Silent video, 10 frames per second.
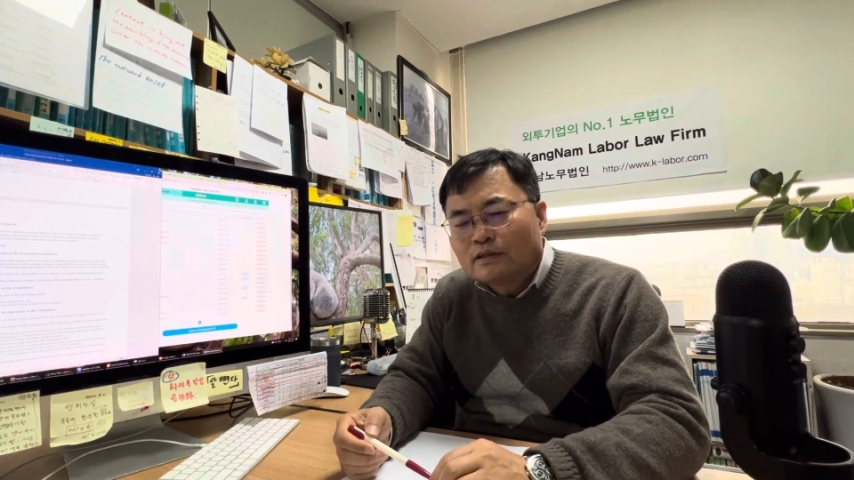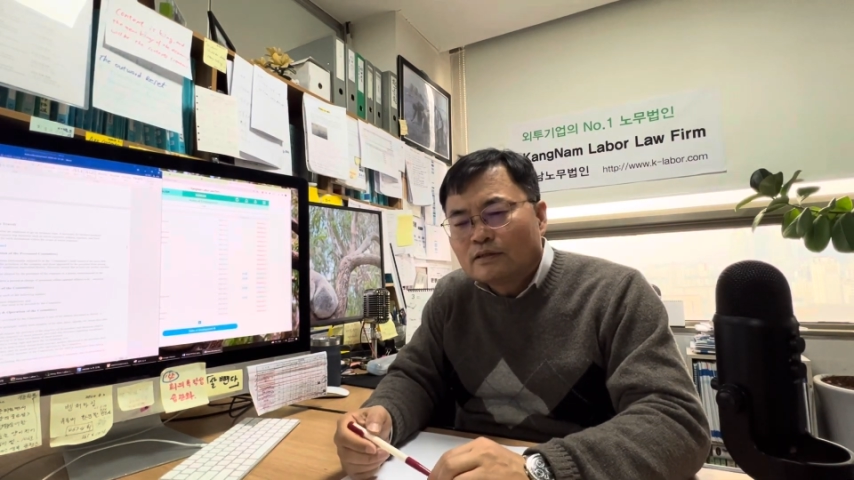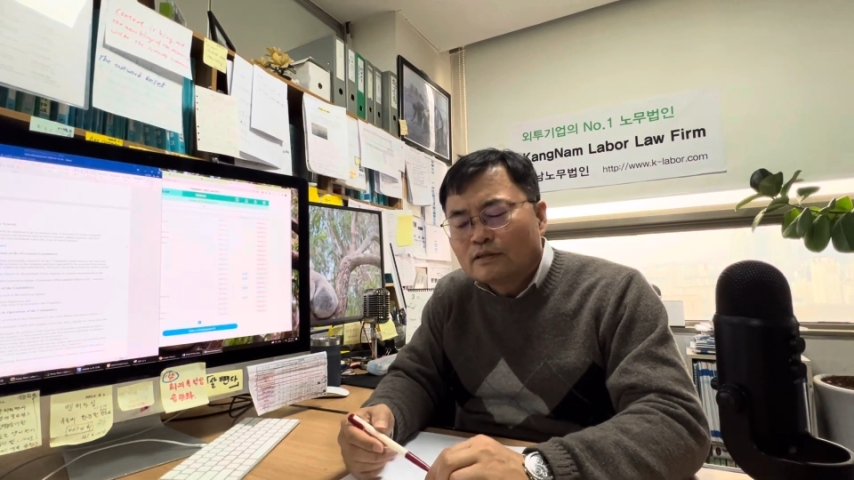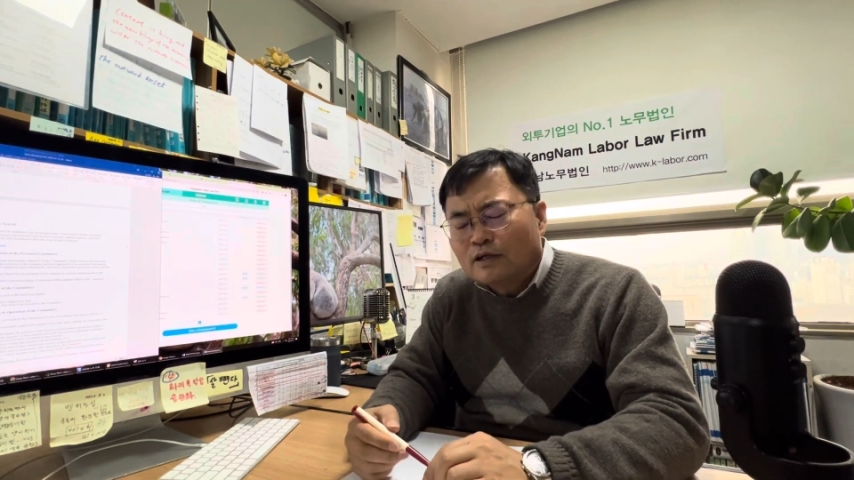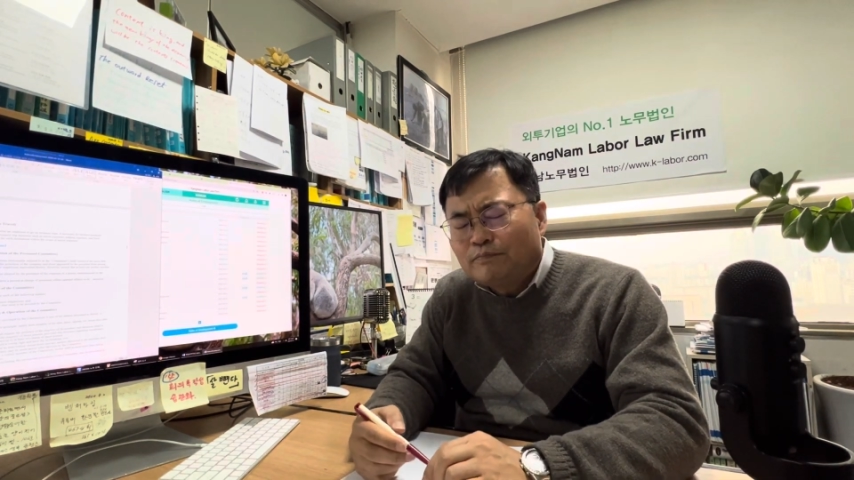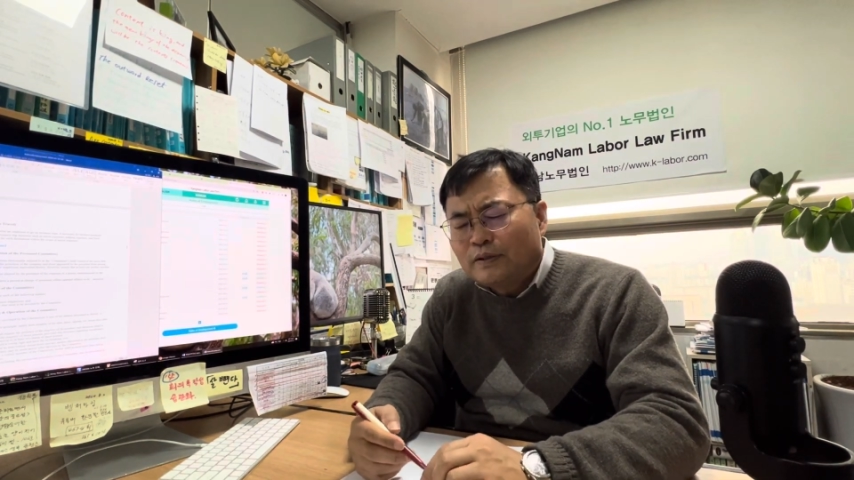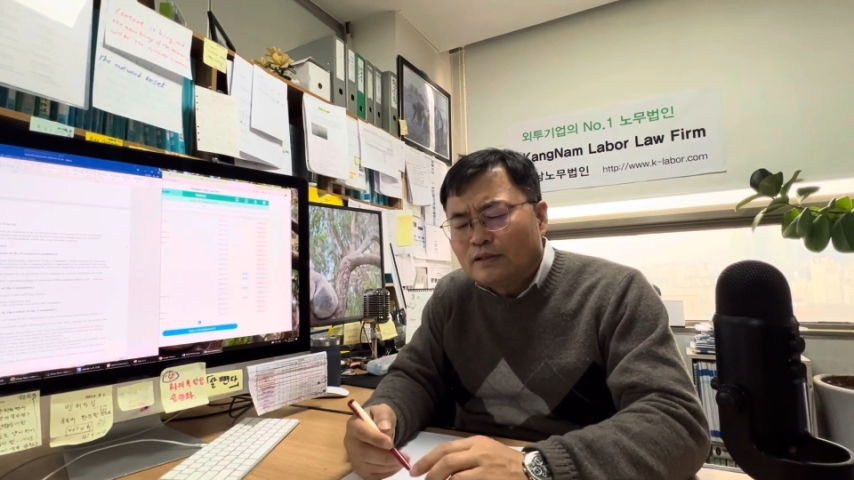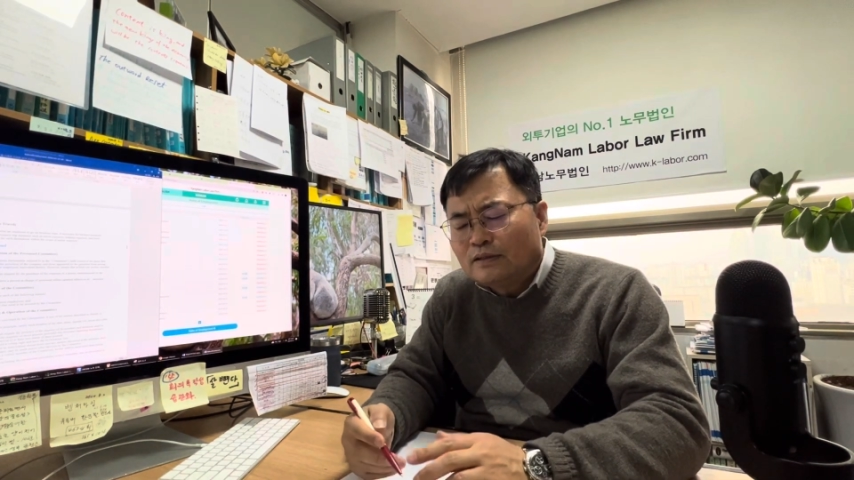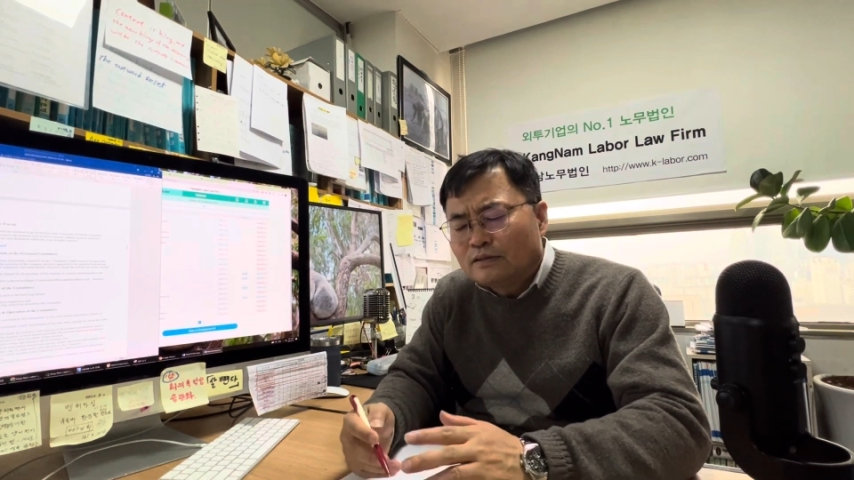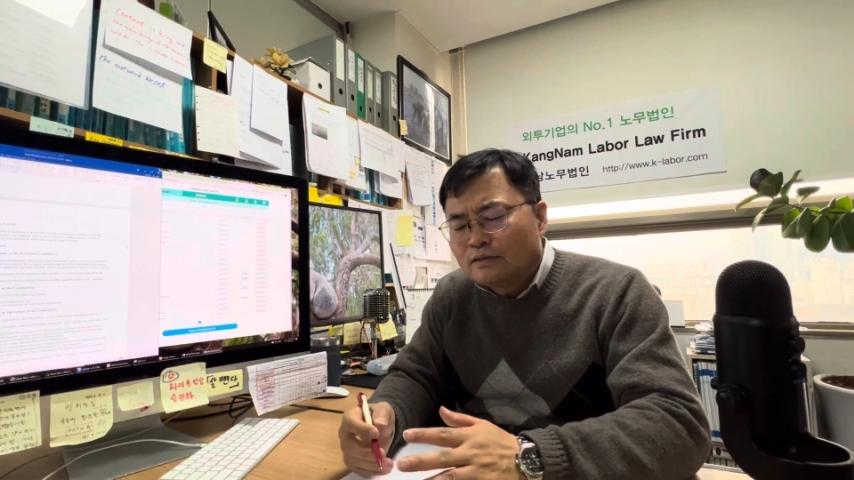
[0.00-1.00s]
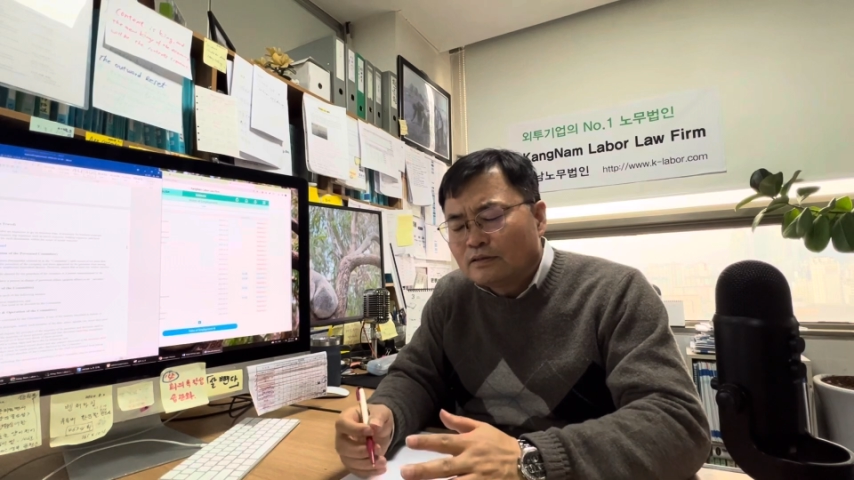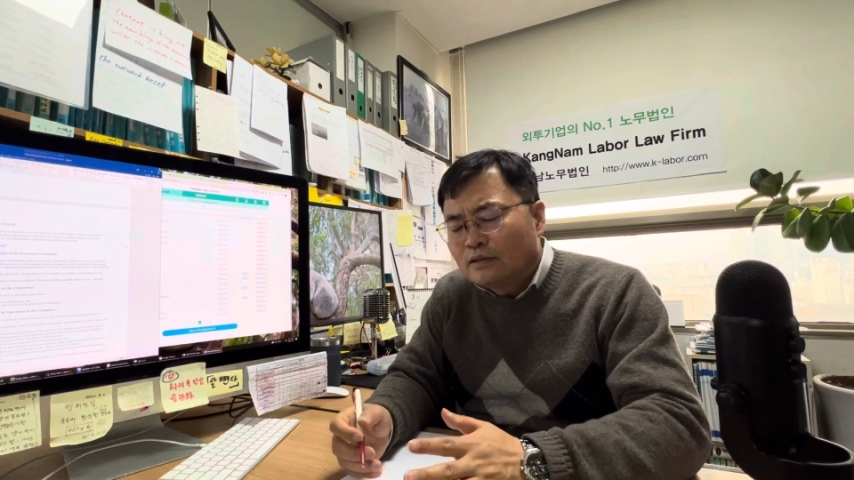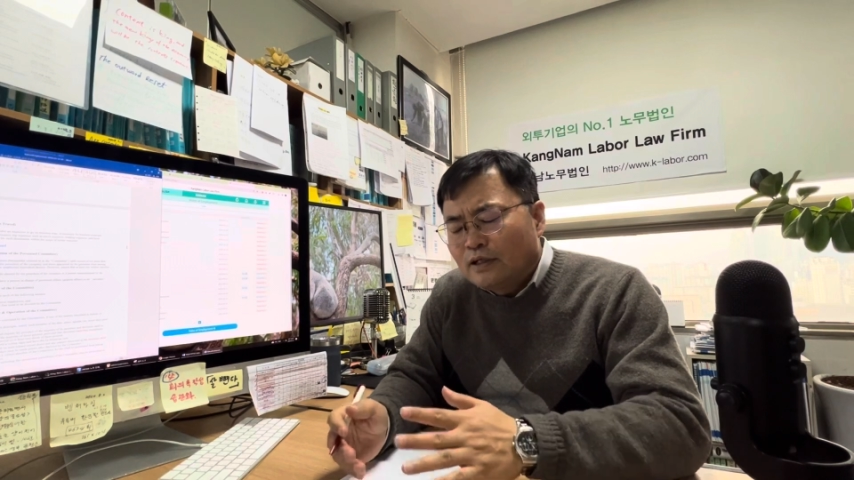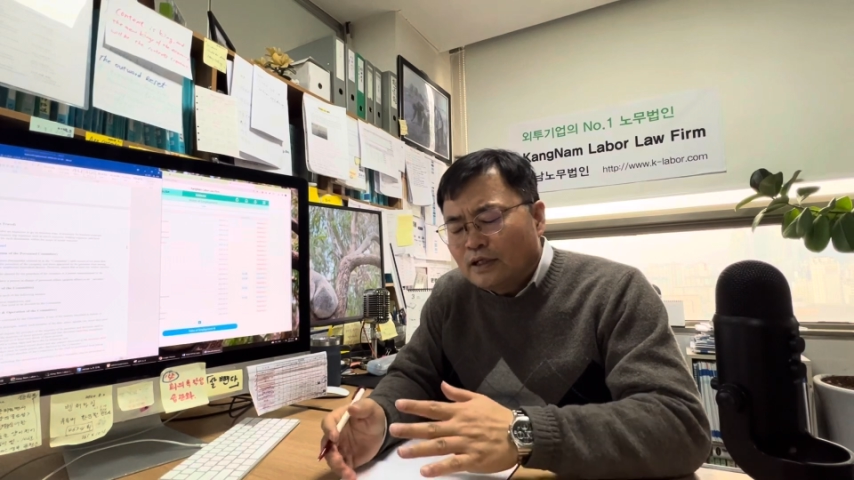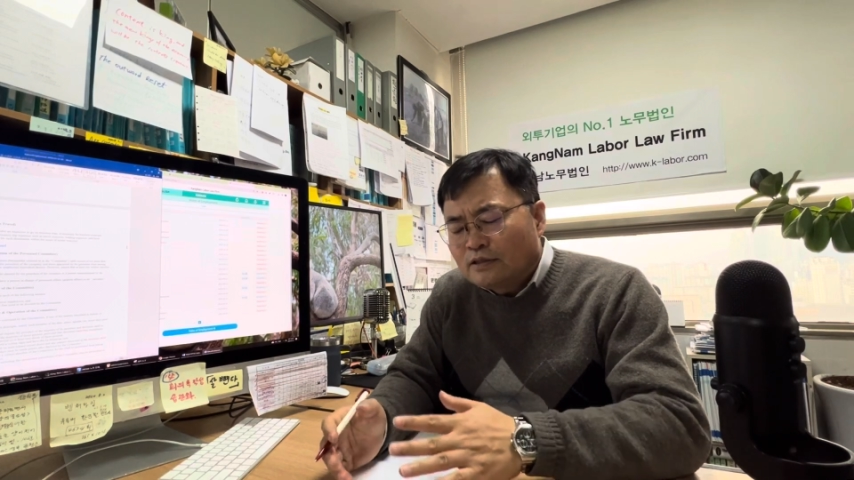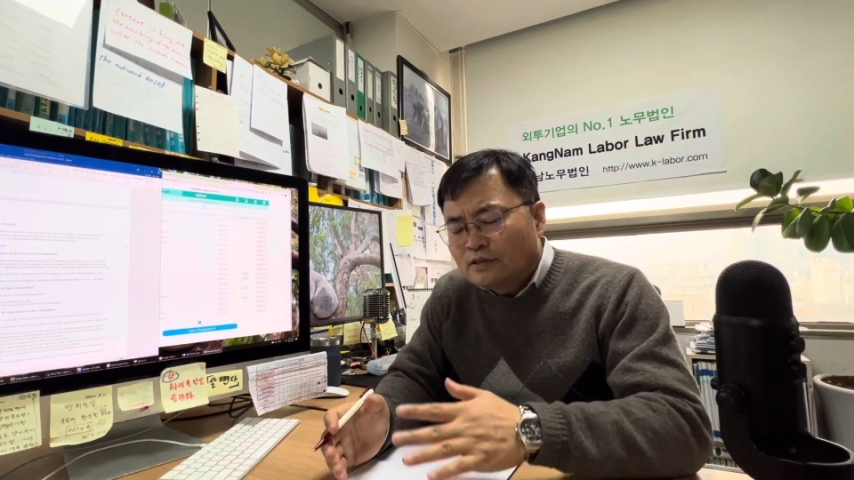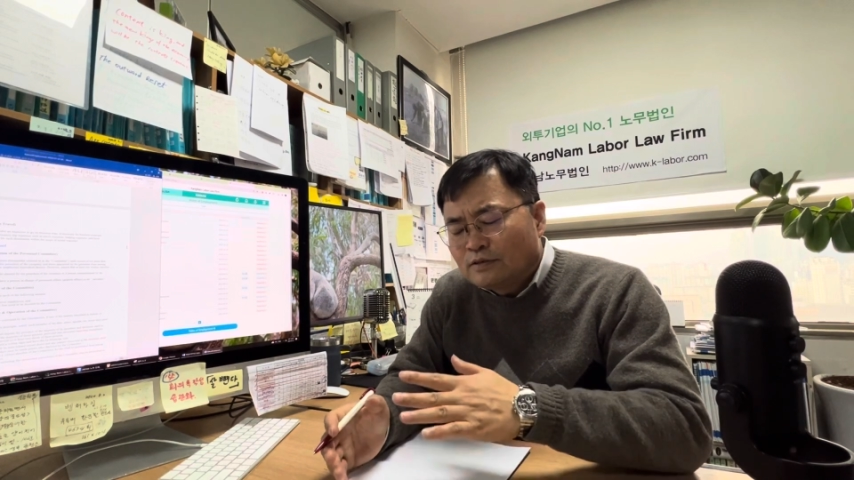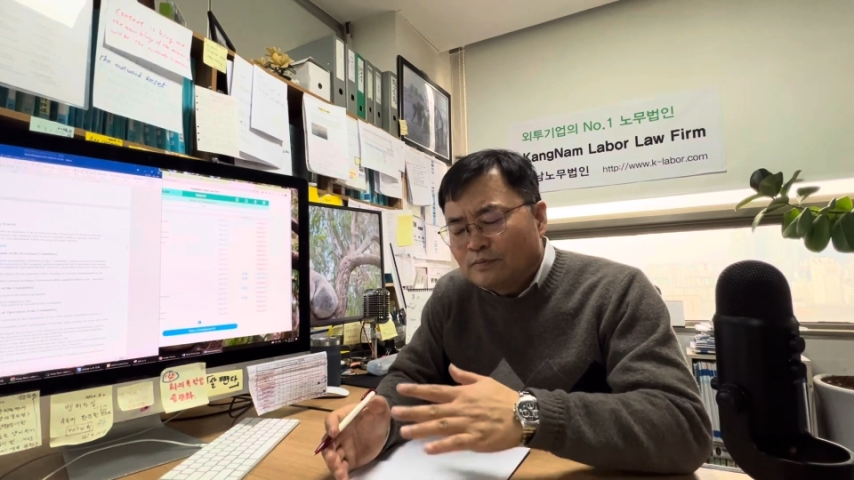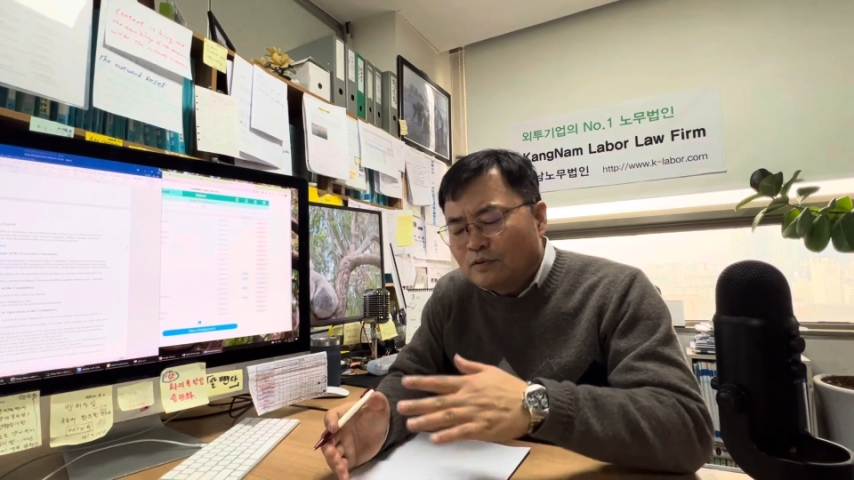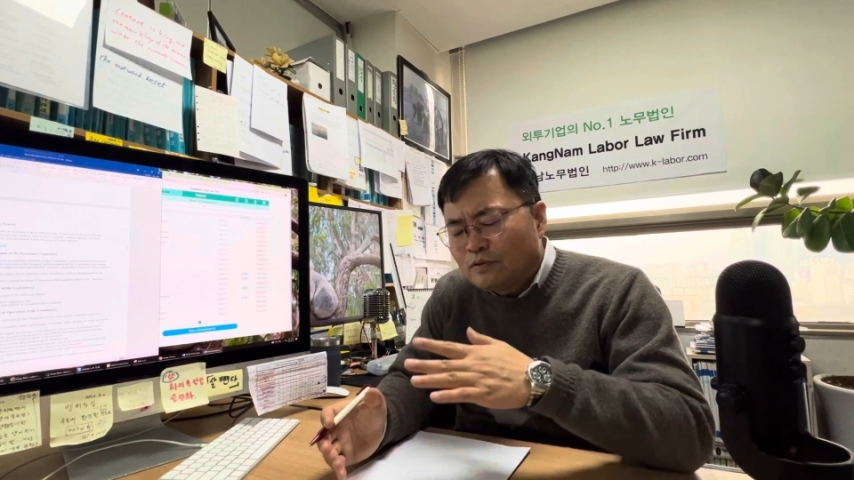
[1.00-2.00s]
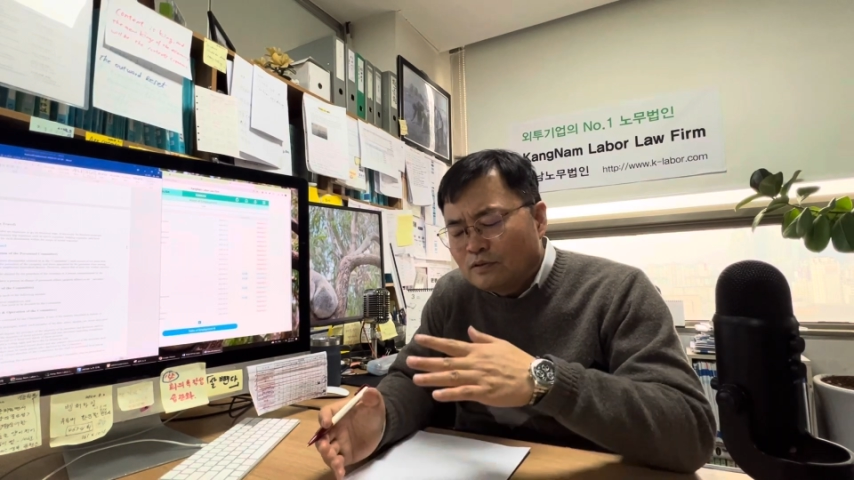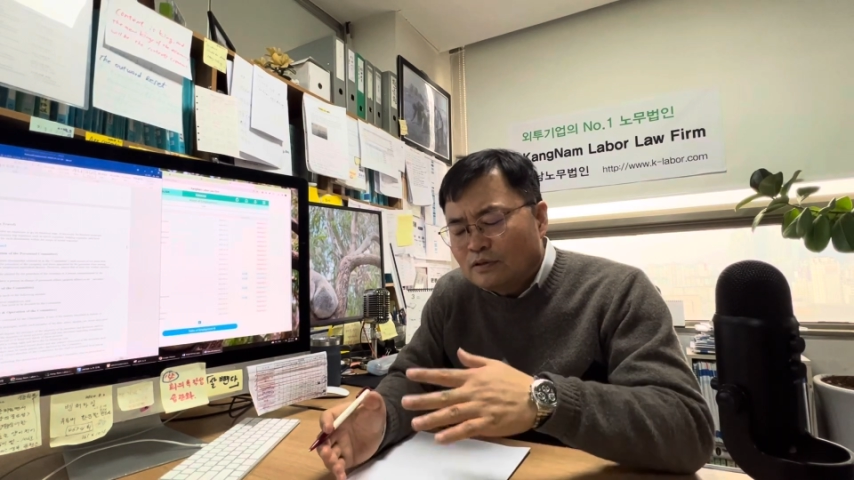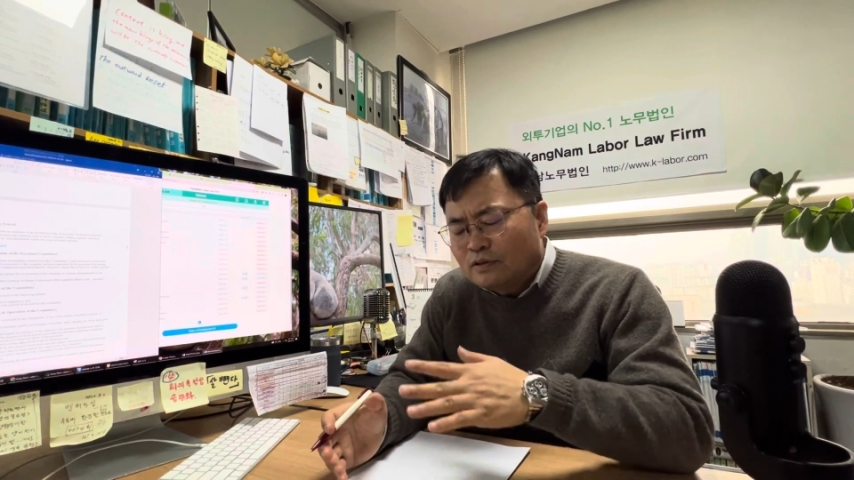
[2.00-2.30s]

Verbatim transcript: the company that has small